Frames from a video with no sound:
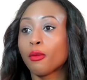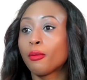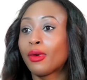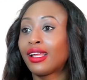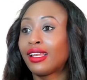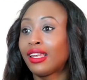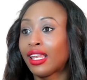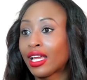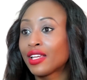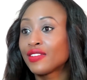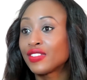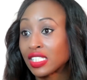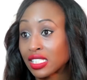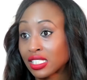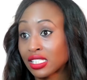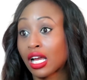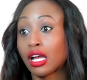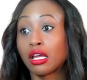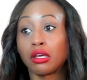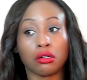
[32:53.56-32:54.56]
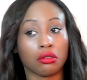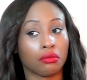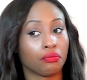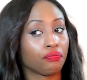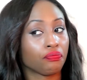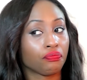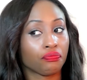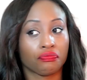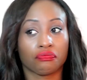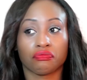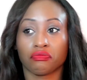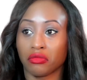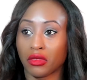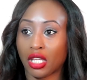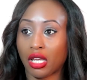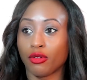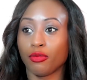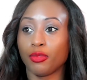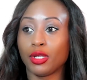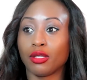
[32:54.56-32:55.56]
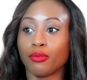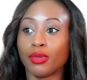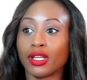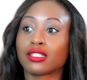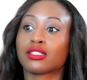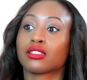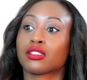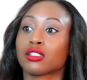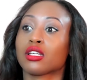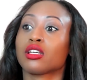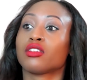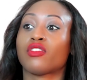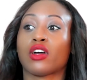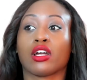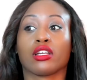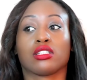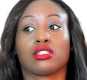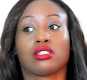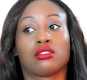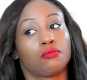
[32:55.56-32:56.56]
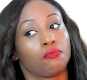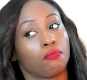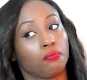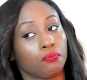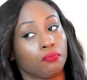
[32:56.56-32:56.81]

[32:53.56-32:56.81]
about my lifestyle. That would be the best advice.